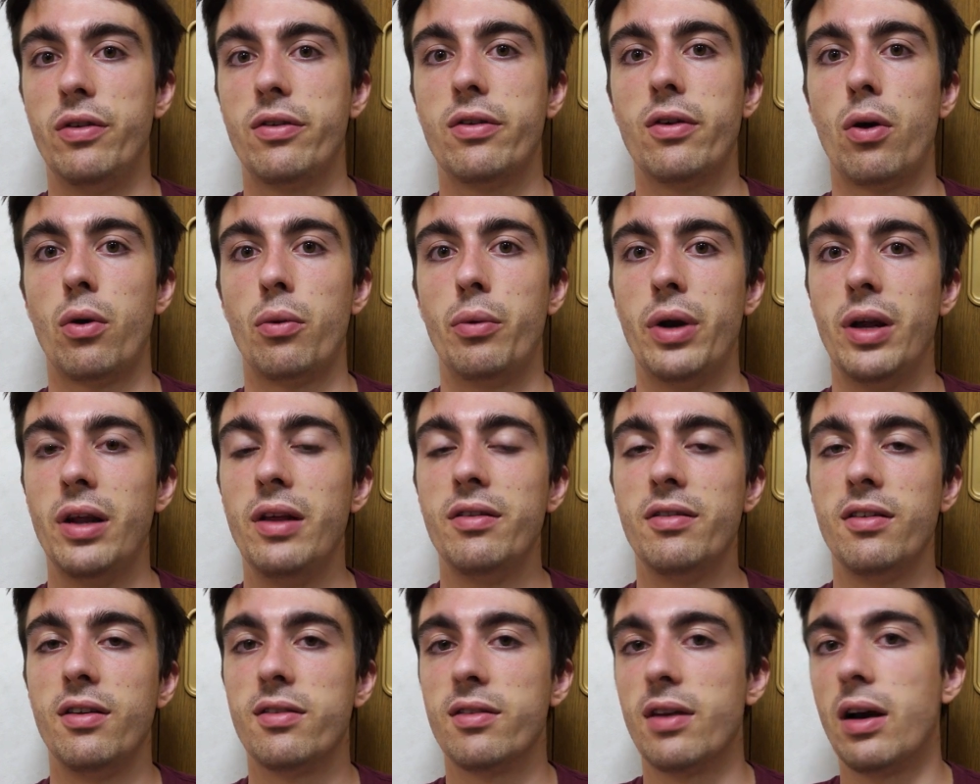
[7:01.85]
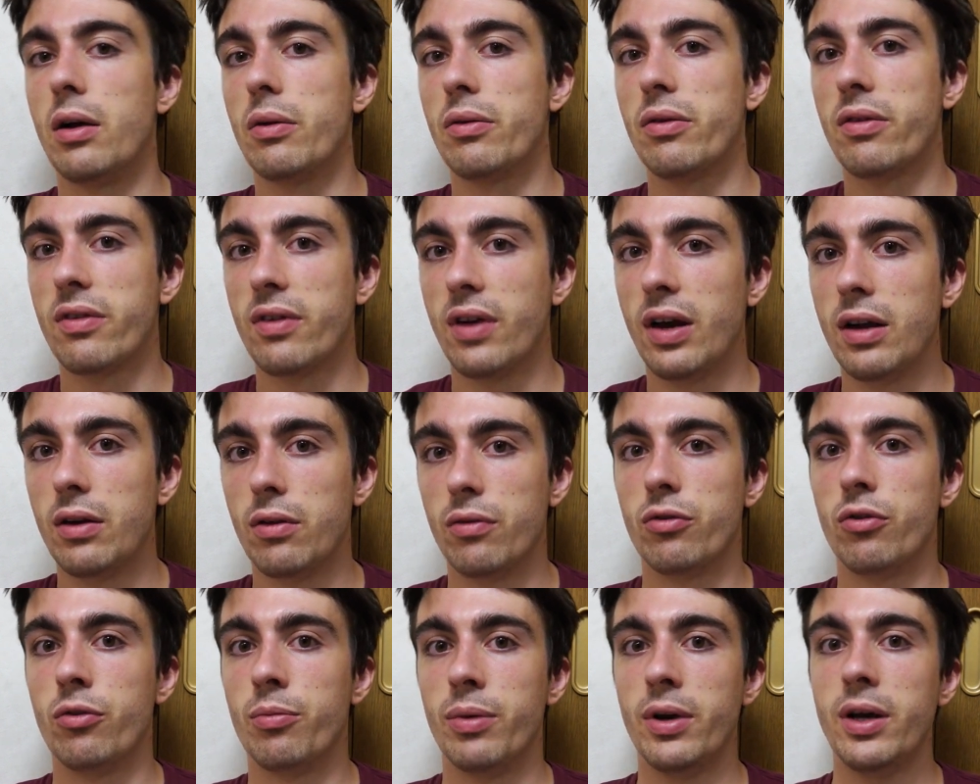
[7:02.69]
saw releases outside
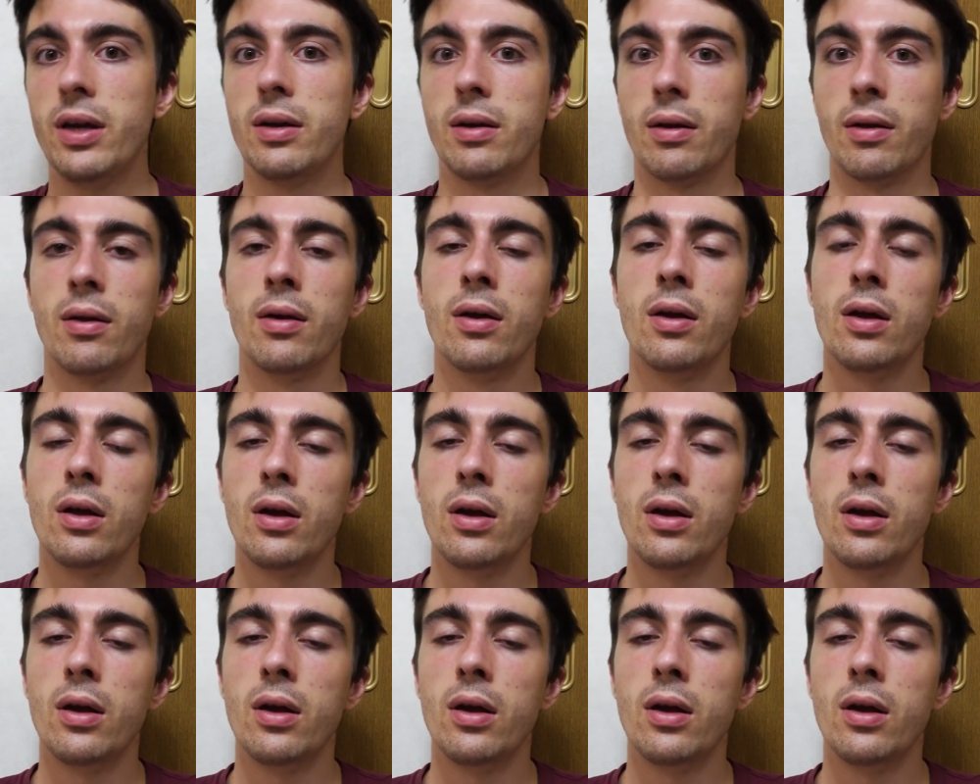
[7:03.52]
of Japan.